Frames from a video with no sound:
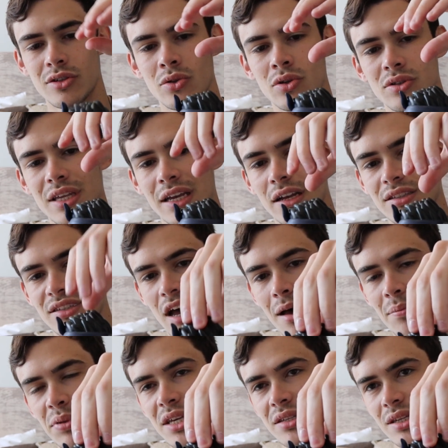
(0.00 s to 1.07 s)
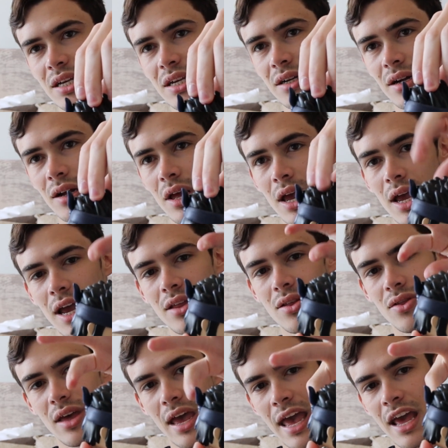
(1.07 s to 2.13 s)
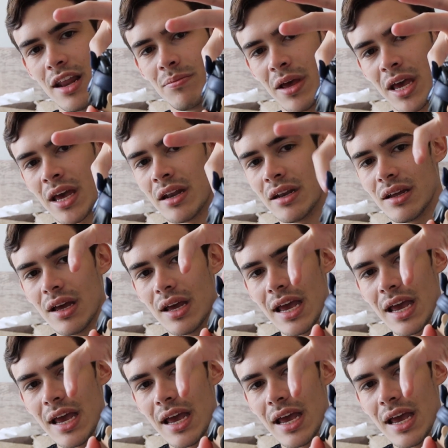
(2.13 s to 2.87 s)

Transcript: so there's like a top piece here, and then the headband,